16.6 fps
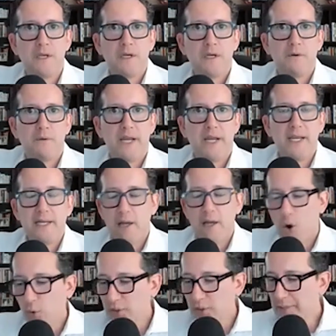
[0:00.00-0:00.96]
right?
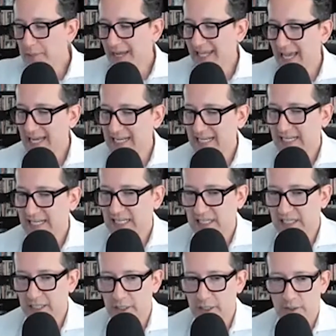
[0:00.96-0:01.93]
Only by getting
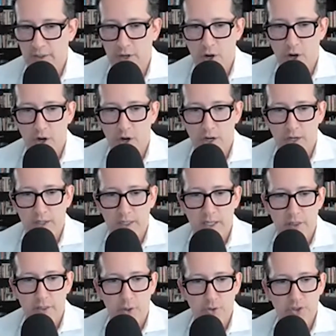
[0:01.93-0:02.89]
clear on
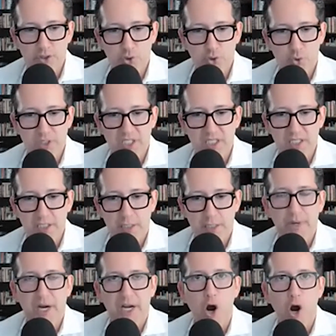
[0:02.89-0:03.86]
those strategic
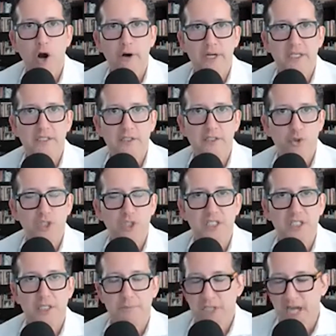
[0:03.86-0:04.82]
priorities,
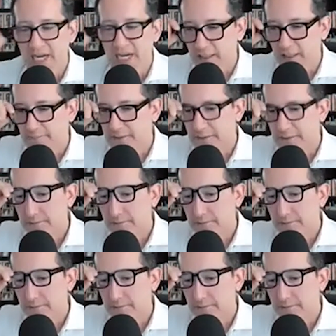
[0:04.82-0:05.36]
strategic objectives,